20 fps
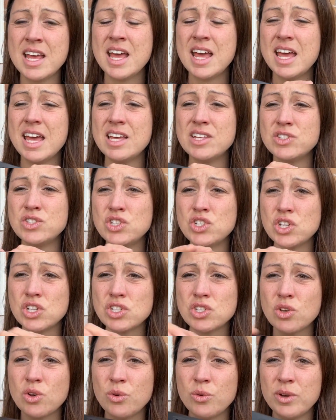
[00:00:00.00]
it's
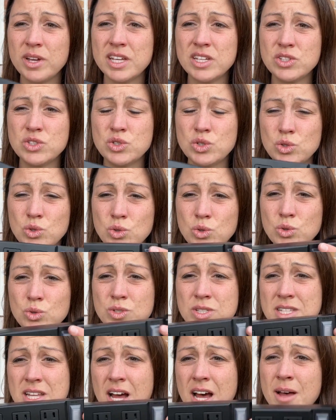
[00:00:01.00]
just going to
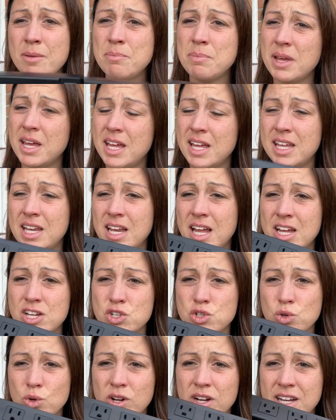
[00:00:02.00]
stop and not
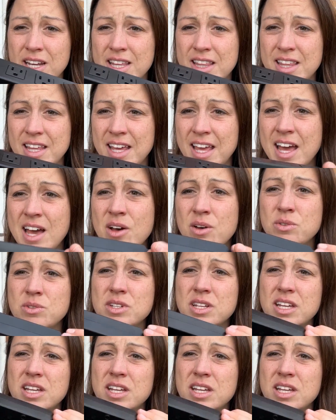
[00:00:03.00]
short anything out.